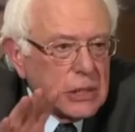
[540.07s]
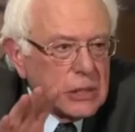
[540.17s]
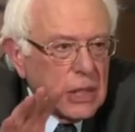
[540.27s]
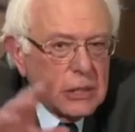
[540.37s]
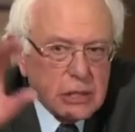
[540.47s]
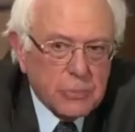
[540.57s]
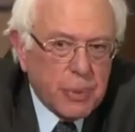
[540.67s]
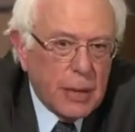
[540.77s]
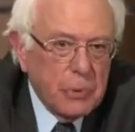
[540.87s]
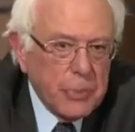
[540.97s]
and say there's a
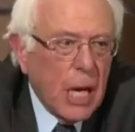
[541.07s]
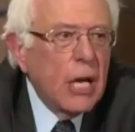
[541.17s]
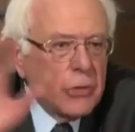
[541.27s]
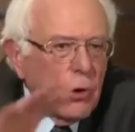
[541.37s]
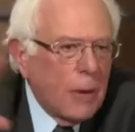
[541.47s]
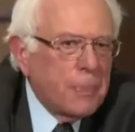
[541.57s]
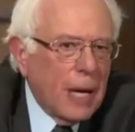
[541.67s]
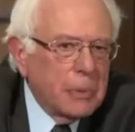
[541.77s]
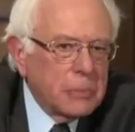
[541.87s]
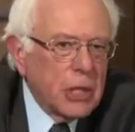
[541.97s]
problem here. There are
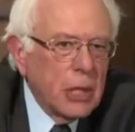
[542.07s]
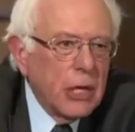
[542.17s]
problems.